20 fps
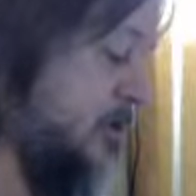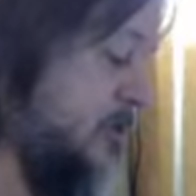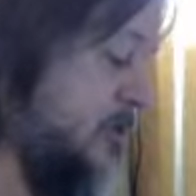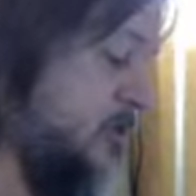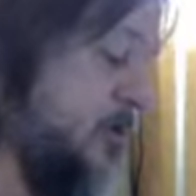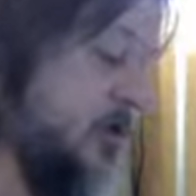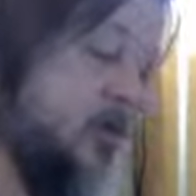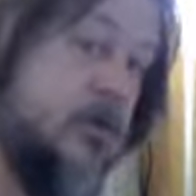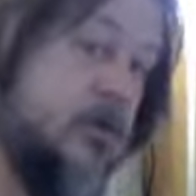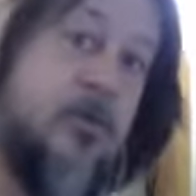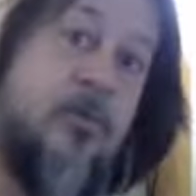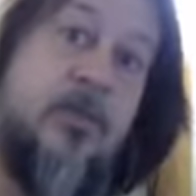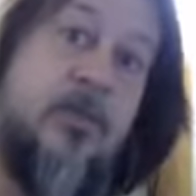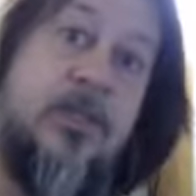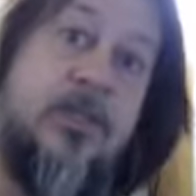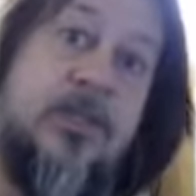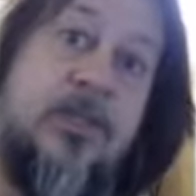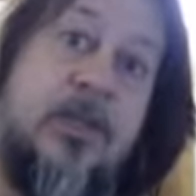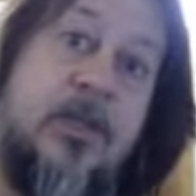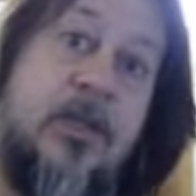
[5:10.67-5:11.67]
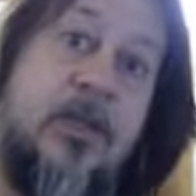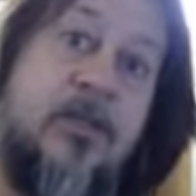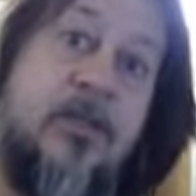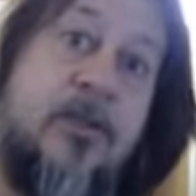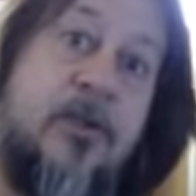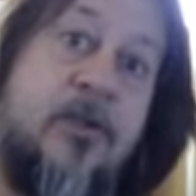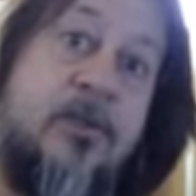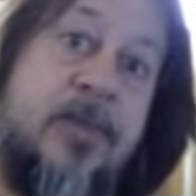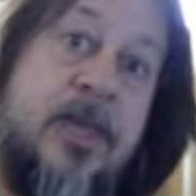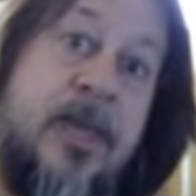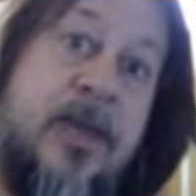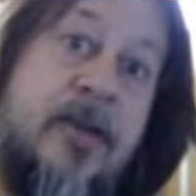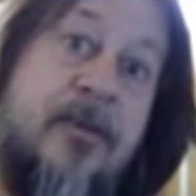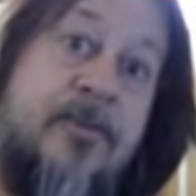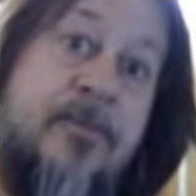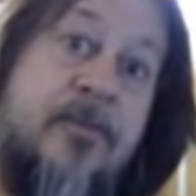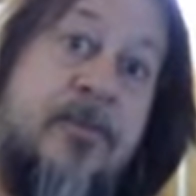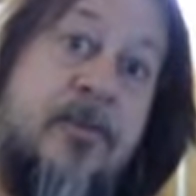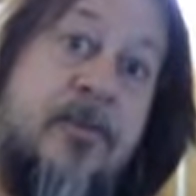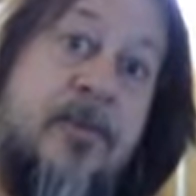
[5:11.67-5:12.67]
marijuana, we still don't
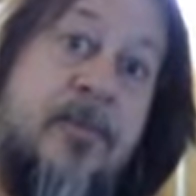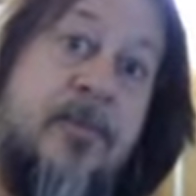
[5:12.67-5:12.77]
have,